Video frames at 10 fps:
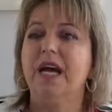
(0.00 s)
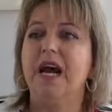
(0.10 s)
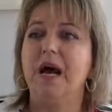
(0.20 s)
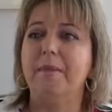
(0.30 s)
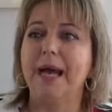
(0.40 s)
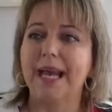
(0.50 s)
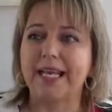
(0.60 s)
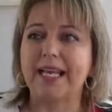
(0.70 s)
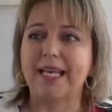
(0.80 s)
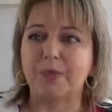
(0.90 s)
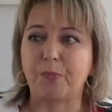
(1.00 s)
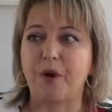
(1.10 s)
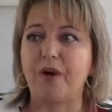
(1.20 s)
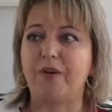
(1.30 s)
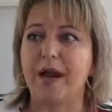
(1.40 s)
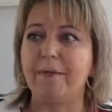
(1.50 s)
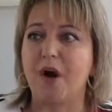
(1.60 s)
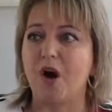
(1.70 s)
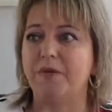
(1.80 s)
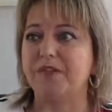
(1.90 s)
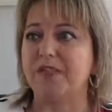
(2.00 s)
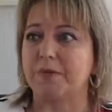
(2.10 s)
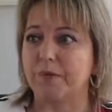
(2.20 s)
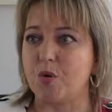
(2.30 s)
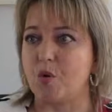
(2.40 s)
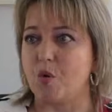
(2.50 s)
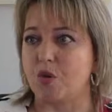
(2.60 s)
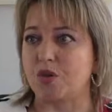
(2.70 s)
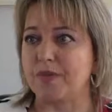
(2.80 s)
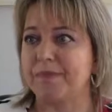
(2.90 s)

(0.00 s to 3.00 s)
NCLEX program of support.